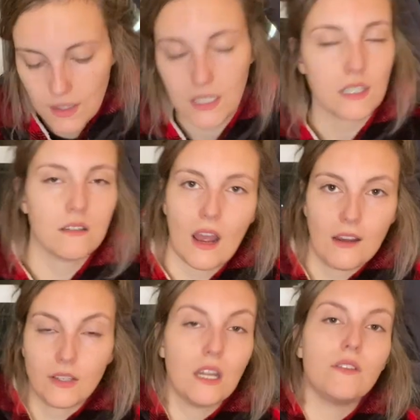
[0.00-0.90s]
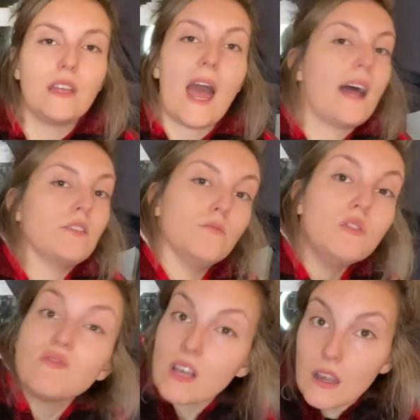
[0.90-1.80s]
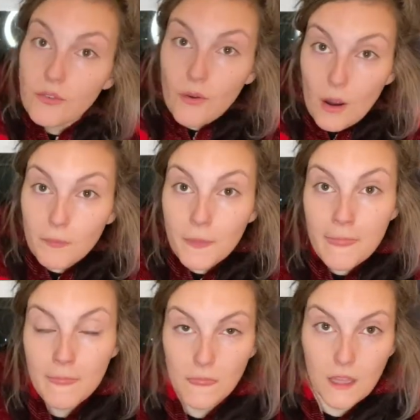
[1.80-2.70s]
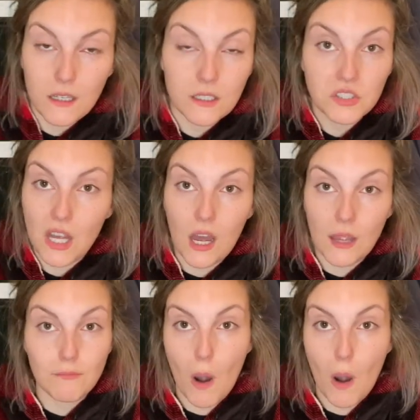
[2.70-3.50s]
They didn't have any of the added music from the time.